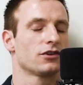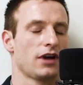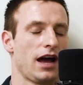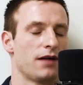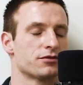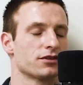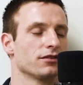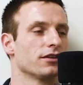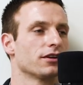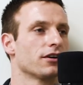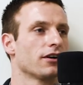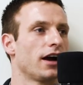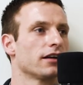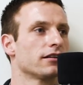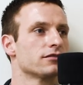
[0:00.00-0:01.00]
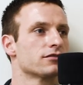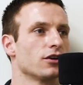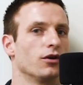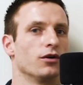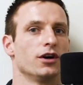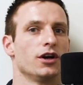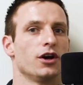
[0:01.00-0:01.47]
absolutely correct yeah
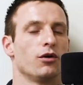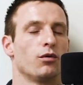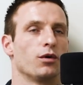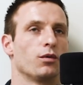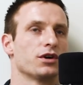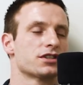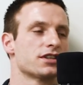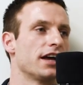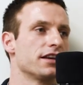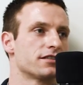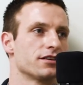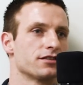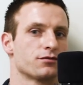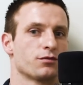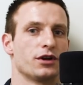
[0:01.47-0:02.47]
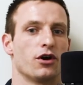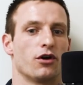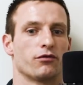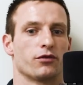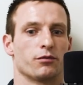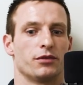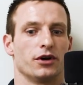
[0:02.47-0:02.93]
so what's nice is we know if
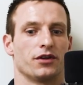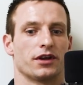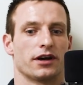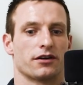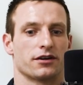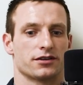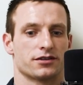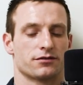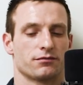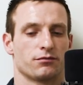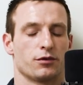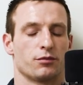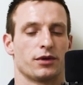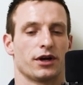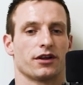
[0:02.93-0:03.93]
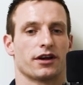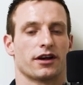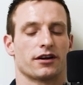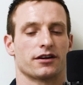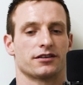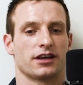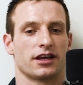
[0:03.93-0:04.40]
we're building out our we're building out
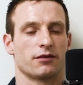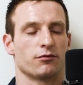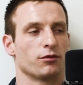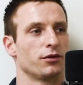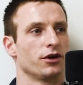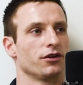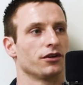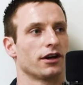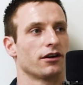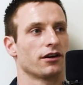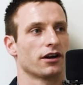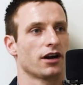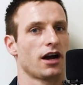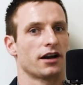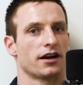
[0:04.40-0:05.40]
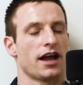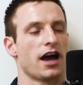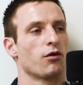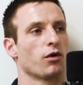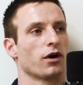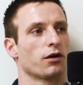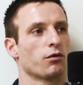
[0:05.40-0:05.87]
our team we're building out our kind of
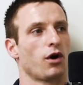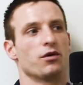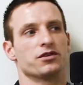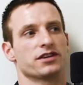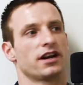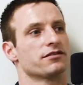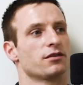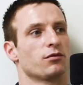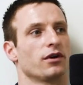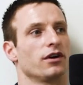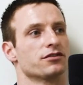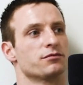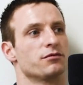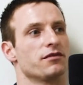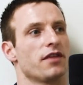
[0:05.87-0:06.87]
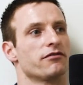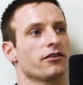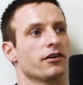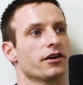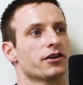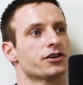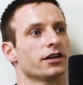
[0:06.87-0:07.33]
network we're always gonna have somewhere else to move that
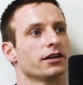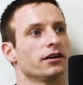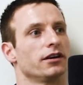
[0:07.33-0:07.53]
furniture